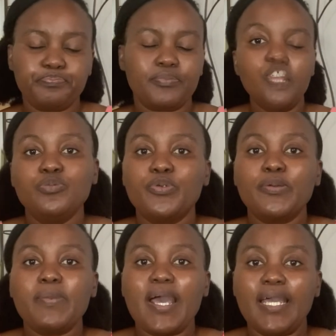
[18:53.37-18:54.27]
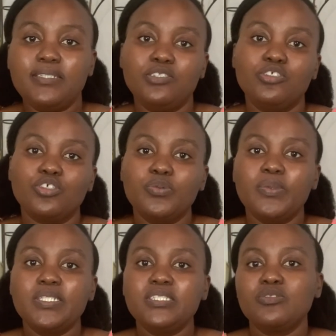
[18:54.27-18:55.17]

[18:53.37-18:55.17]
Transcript: When she brought my ID document,